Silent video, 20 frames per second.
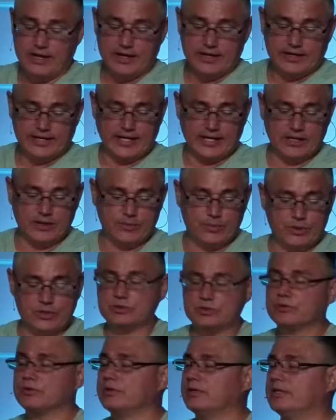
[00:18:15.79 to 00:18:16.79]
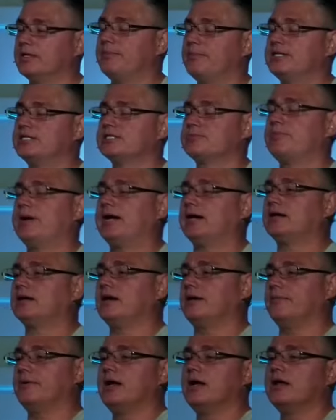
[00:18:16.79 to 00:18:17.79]
Caleb, let me just back
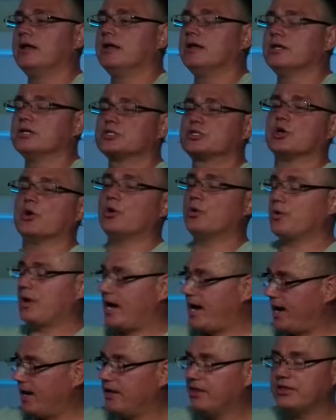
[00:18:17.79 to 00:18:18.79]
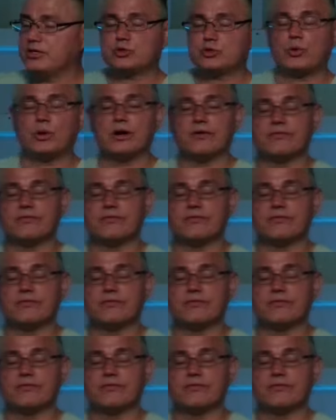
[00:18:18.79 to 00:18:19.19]
up. So out of the twelve